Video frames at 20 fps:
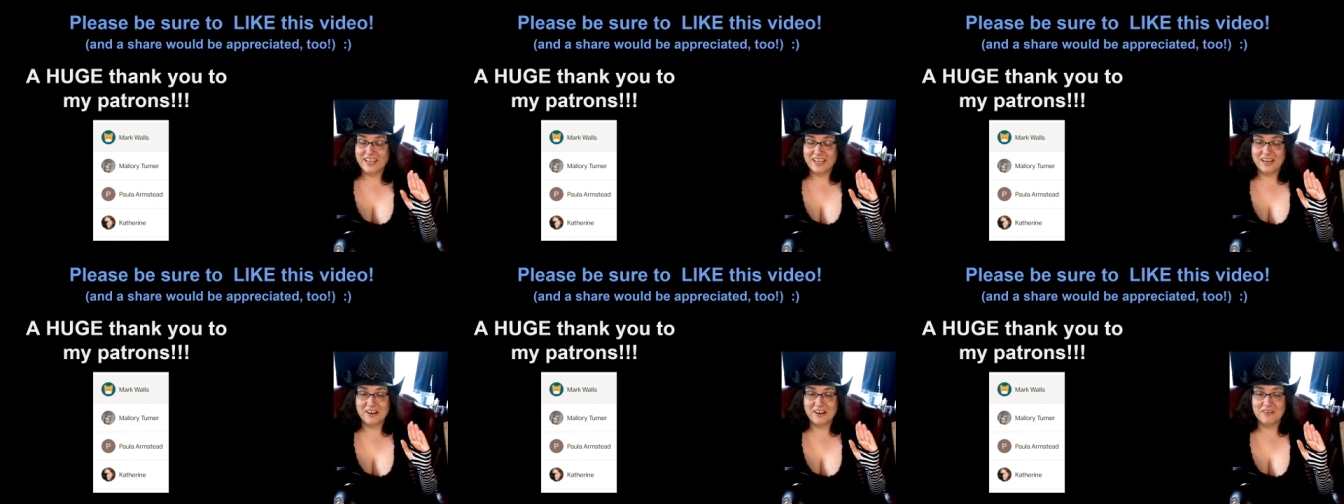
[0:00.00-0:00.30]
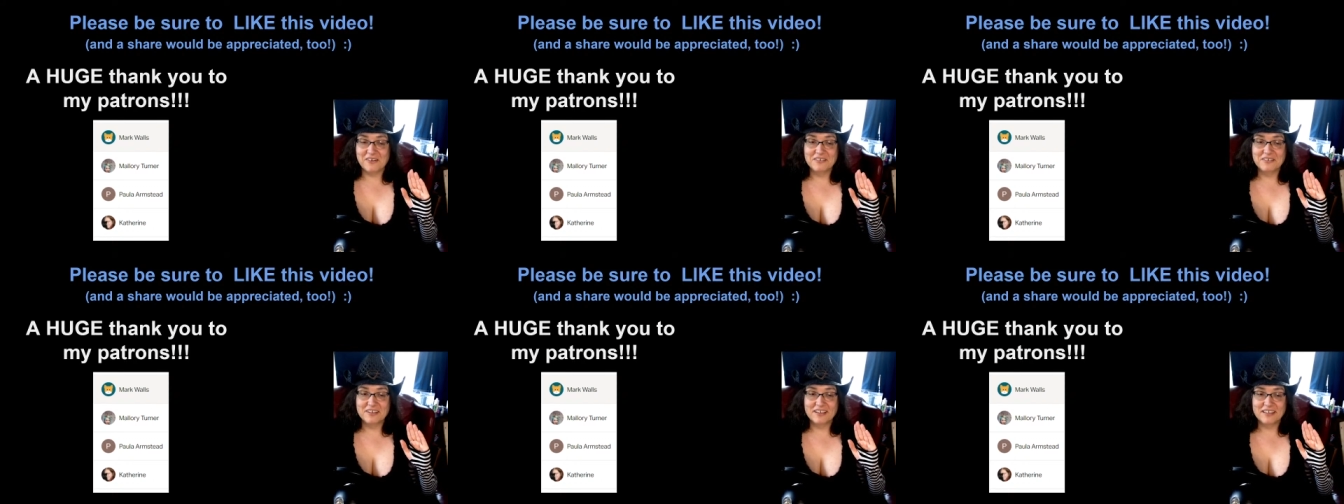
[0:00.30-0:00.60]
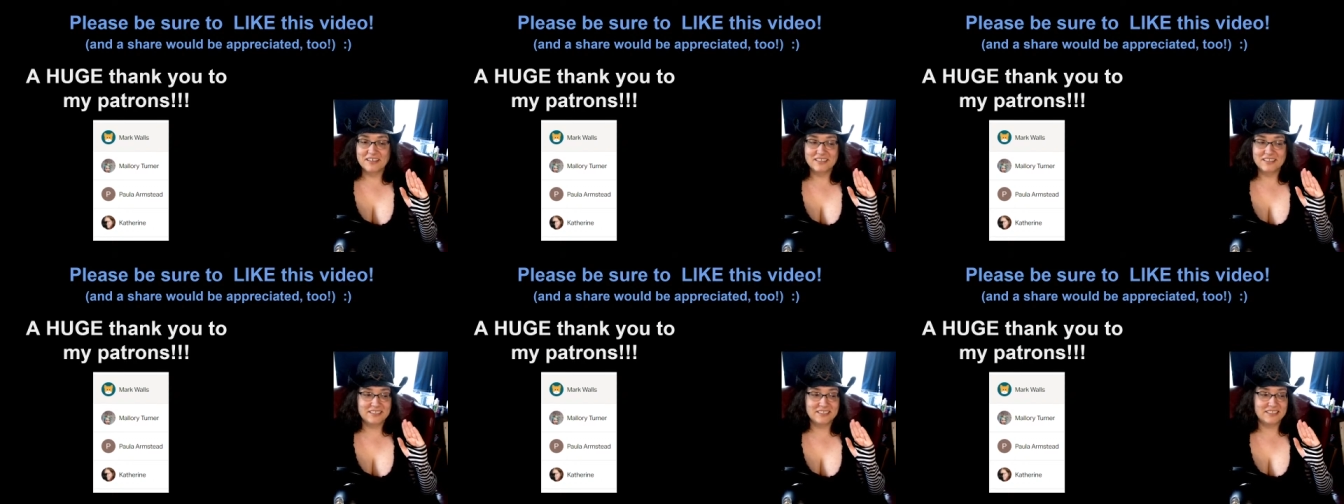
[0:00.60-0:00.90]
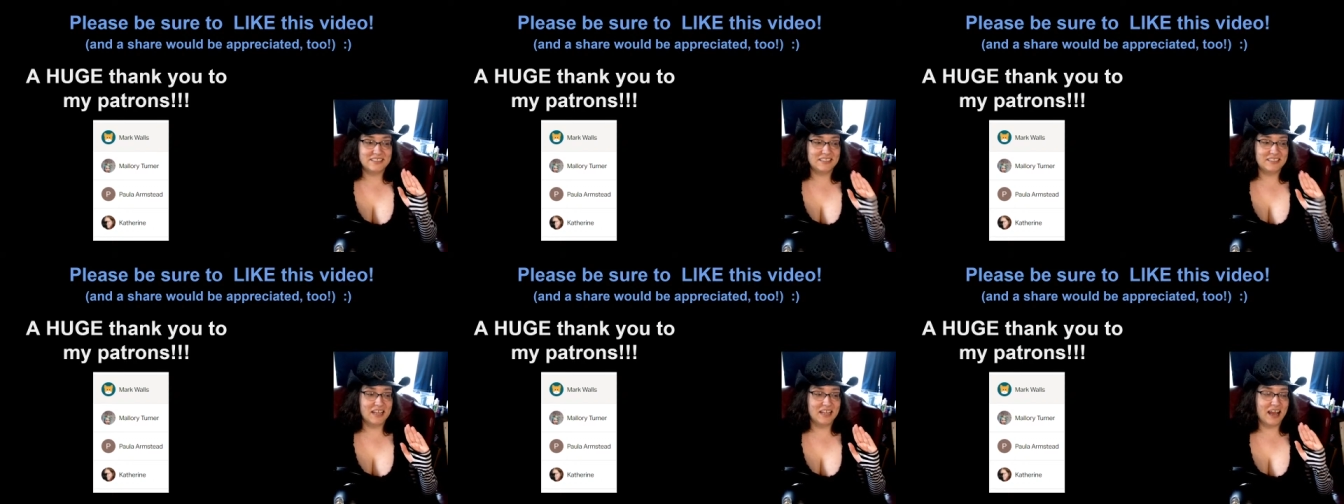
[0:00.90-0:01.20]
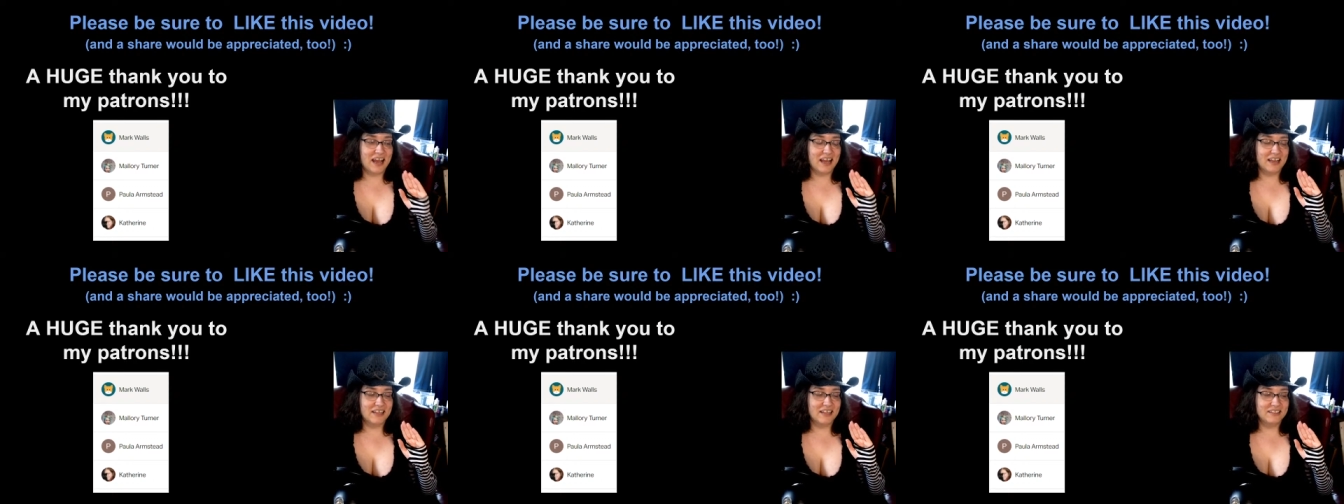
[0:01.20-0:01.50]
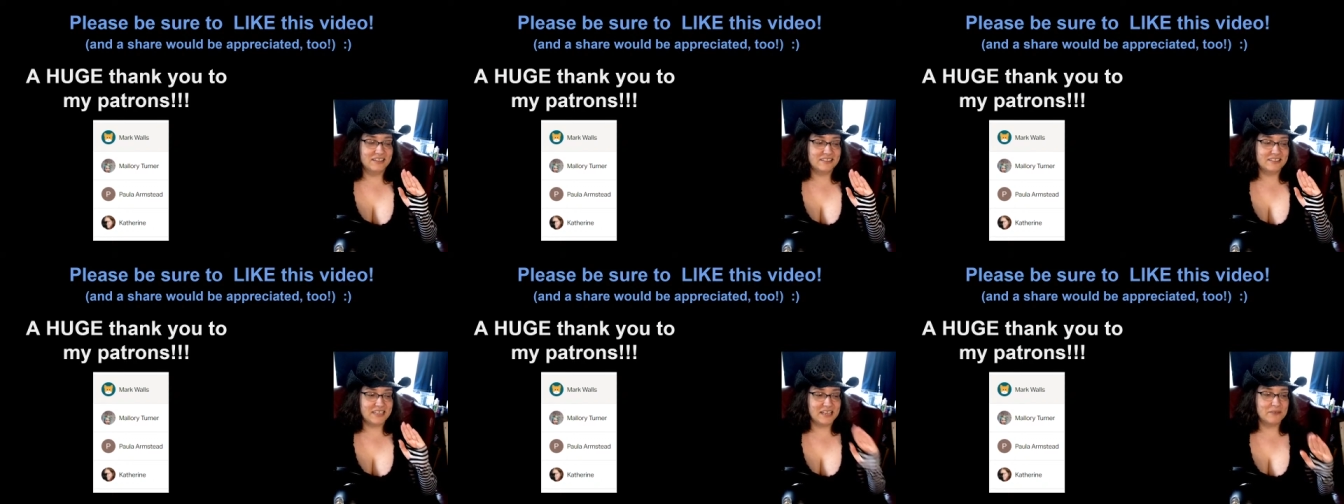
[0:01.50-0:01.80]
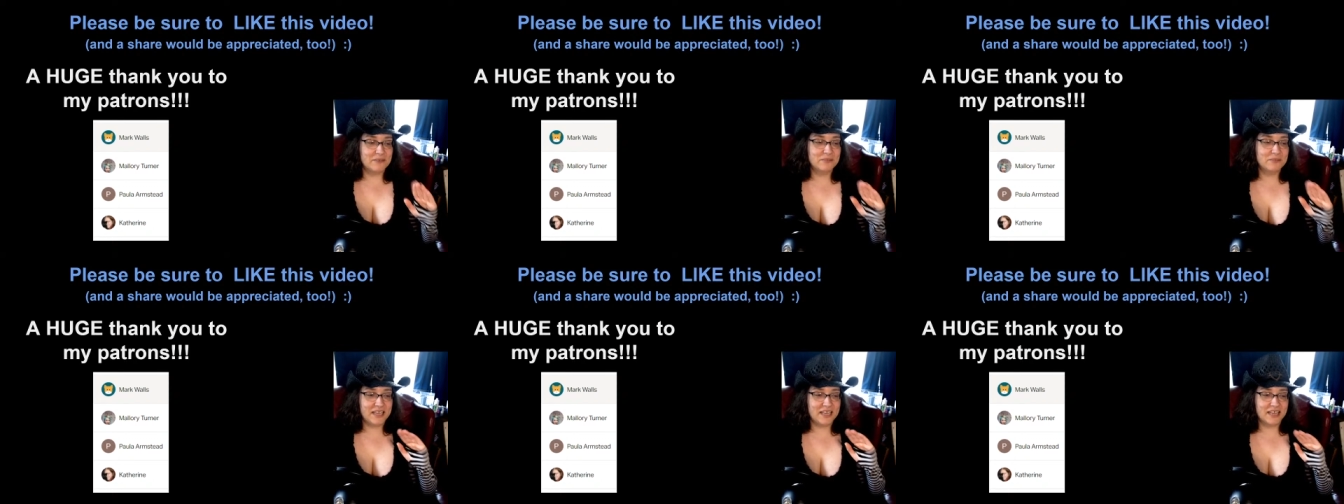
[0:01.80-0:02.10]
you know, uh,
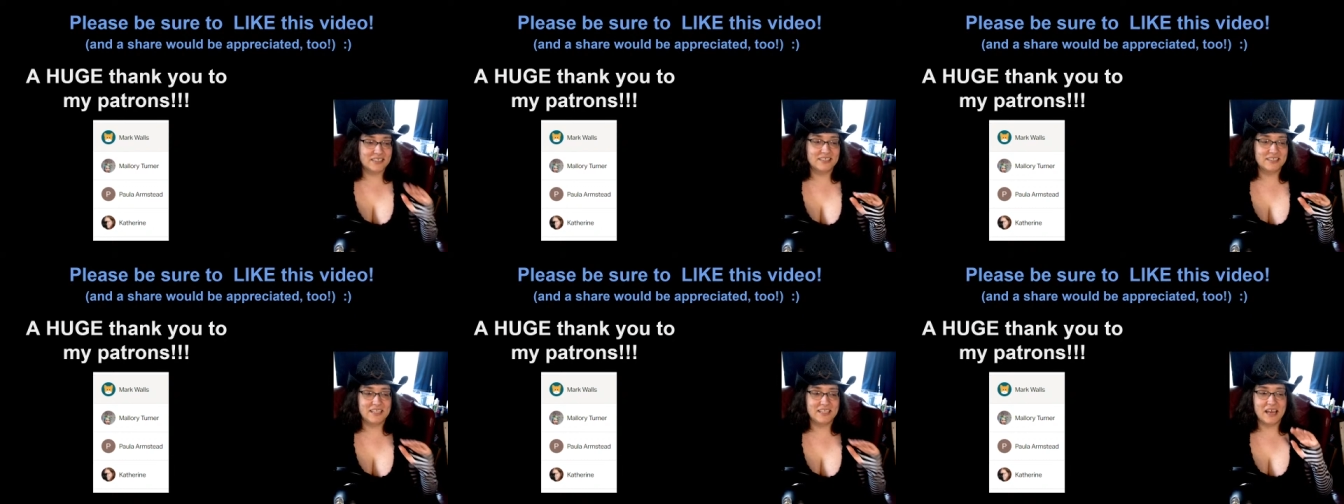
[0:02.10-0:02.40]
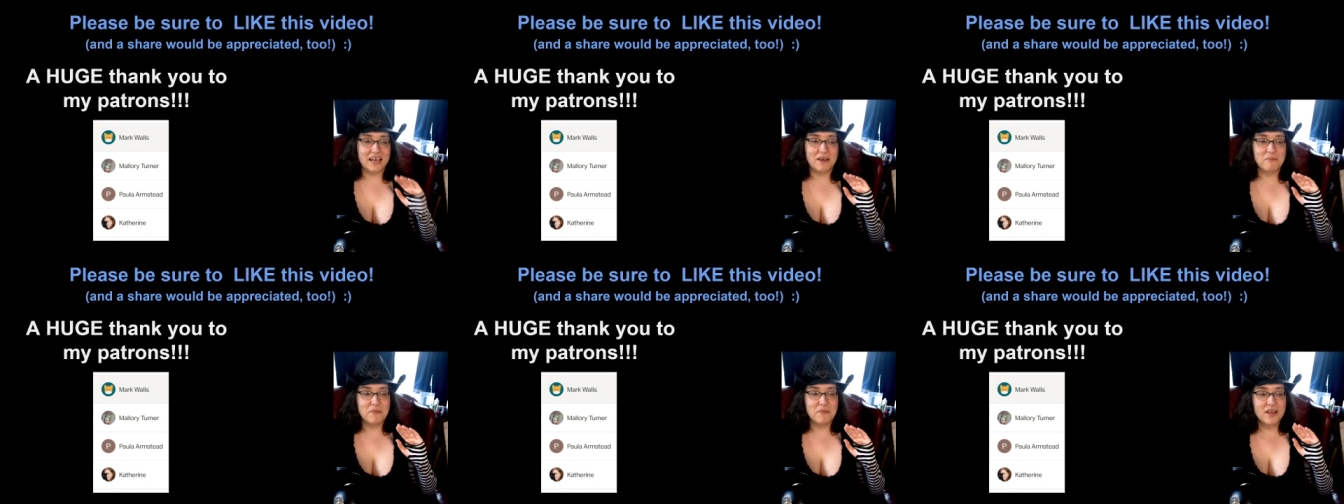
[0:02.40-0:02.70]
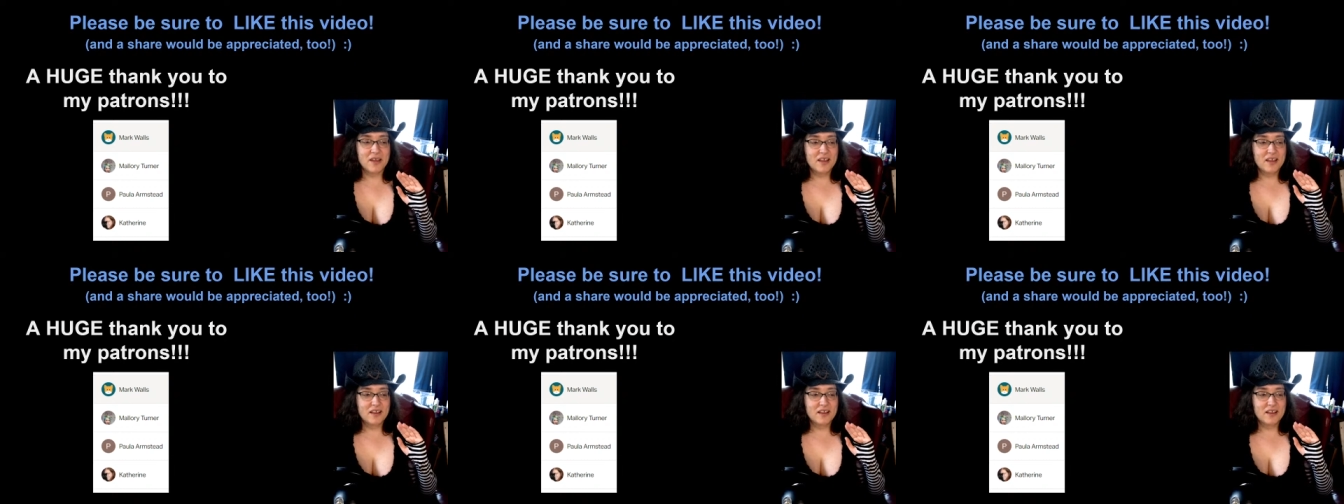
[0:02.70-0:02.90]
CMT